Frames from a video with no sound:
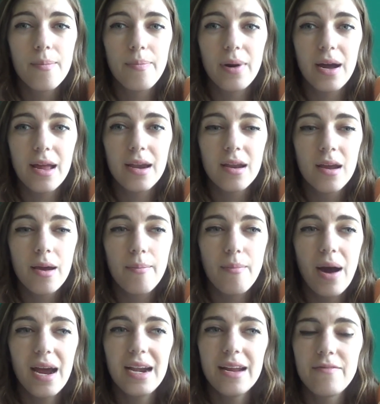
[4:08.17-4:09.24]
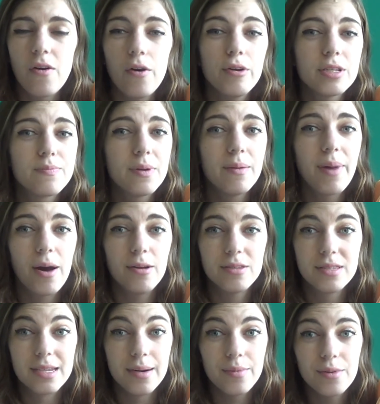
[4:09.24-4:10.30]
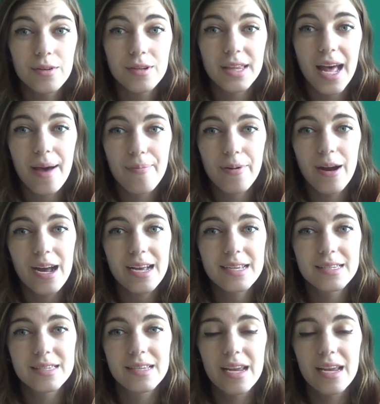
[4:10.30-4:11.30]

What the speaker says: but mine have always been about double that price.